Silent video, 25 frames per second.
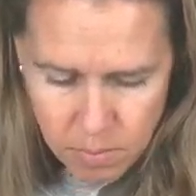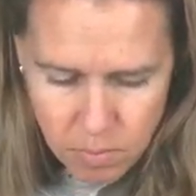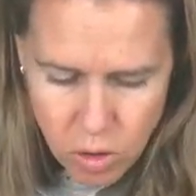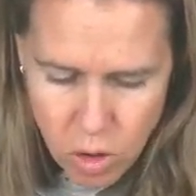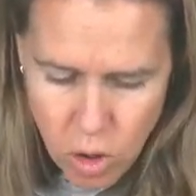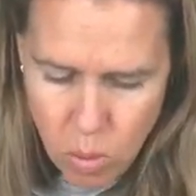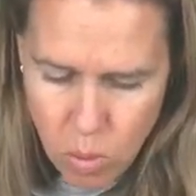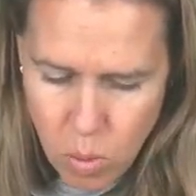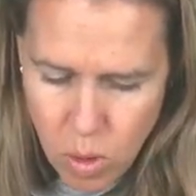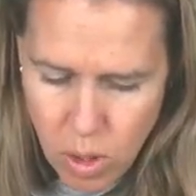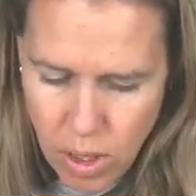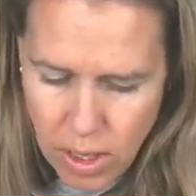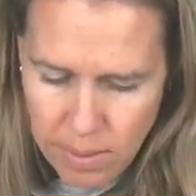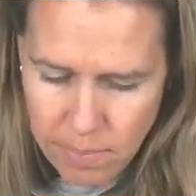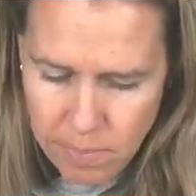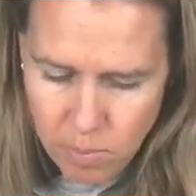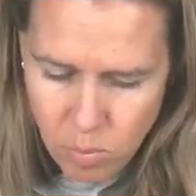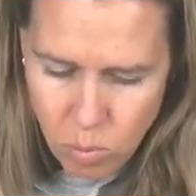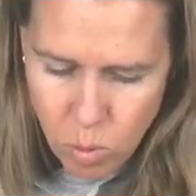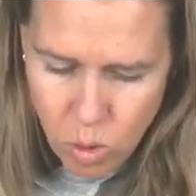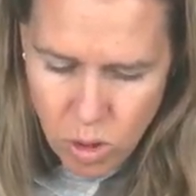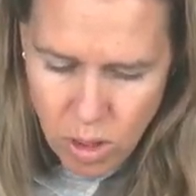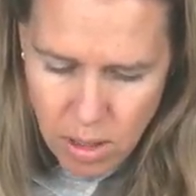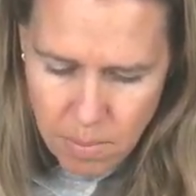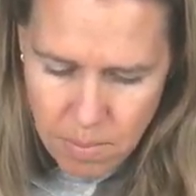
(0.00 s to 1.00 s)
Don't worry,
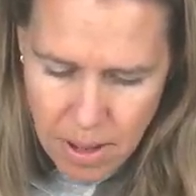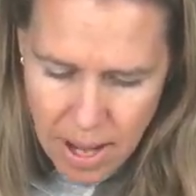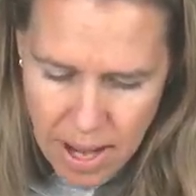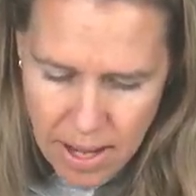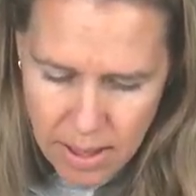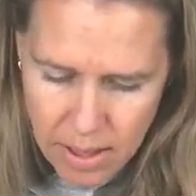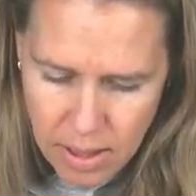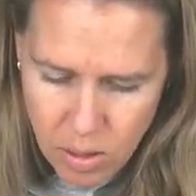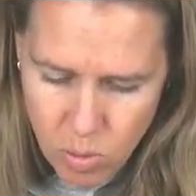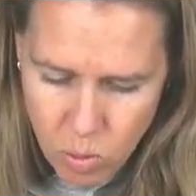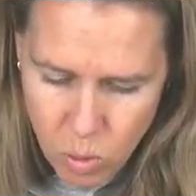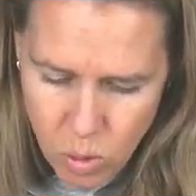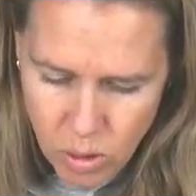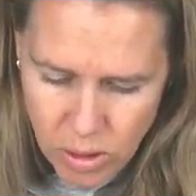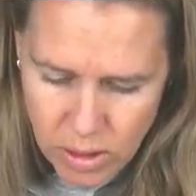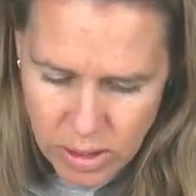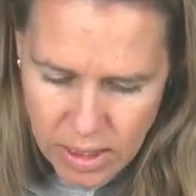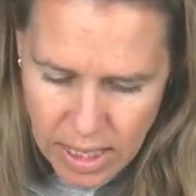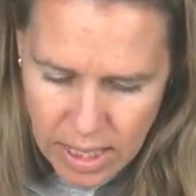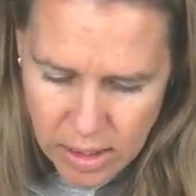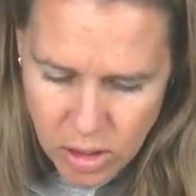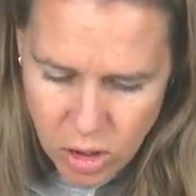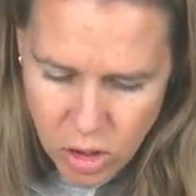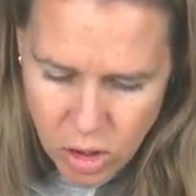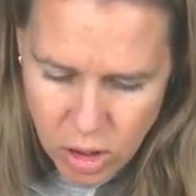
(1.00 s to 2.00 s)
we'll come back and we'll
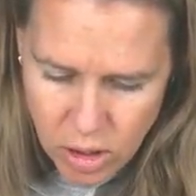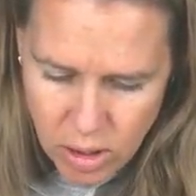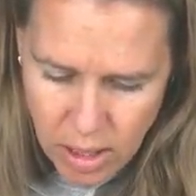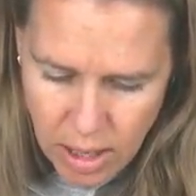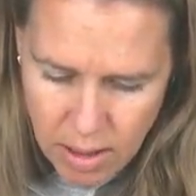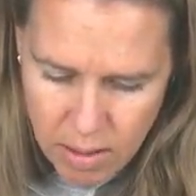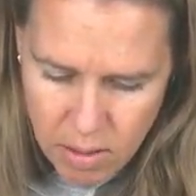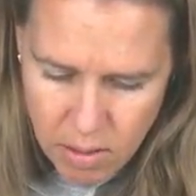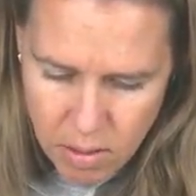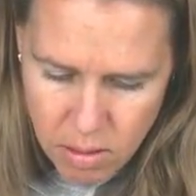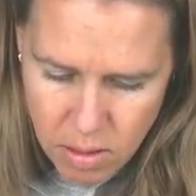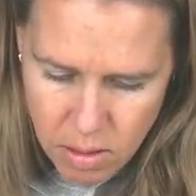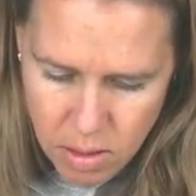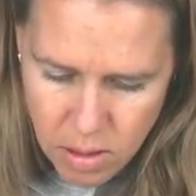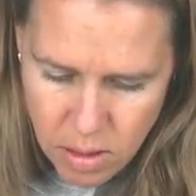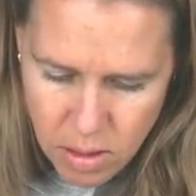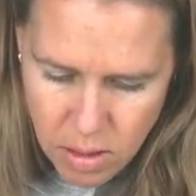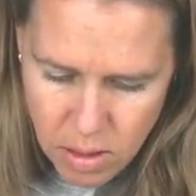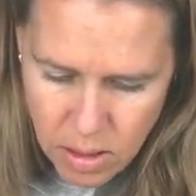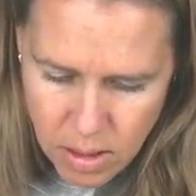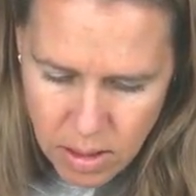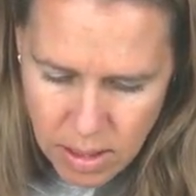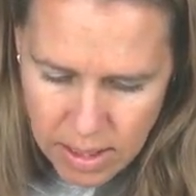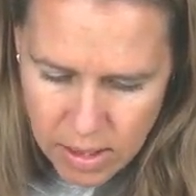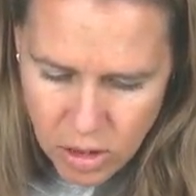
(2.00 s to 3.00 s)
attach to that
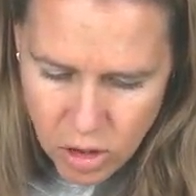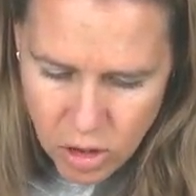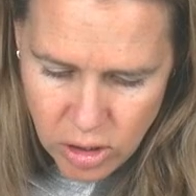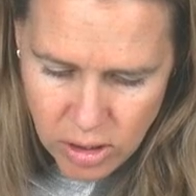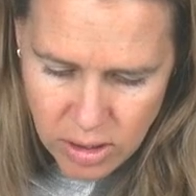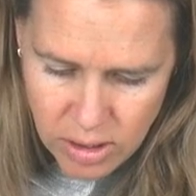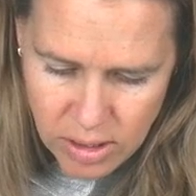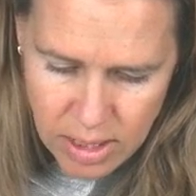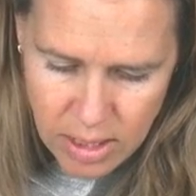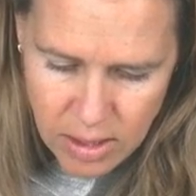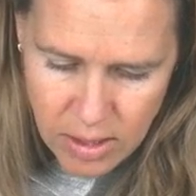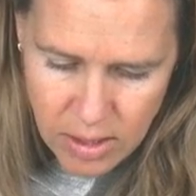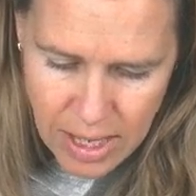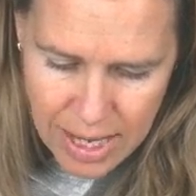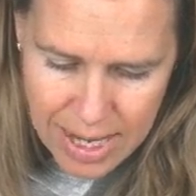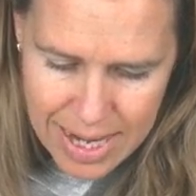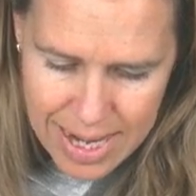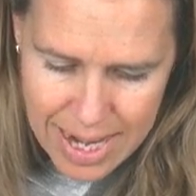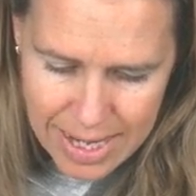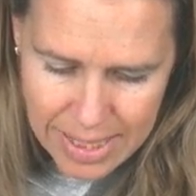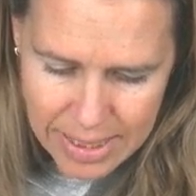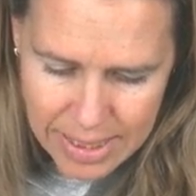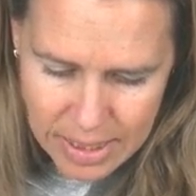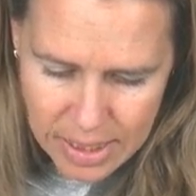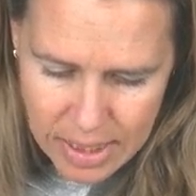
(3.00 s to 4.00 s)
and just do that
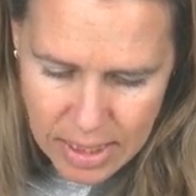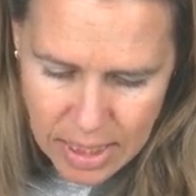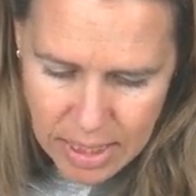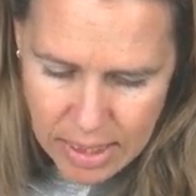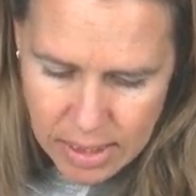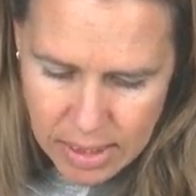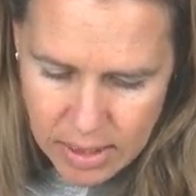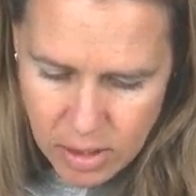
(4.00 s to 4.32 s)
nice tight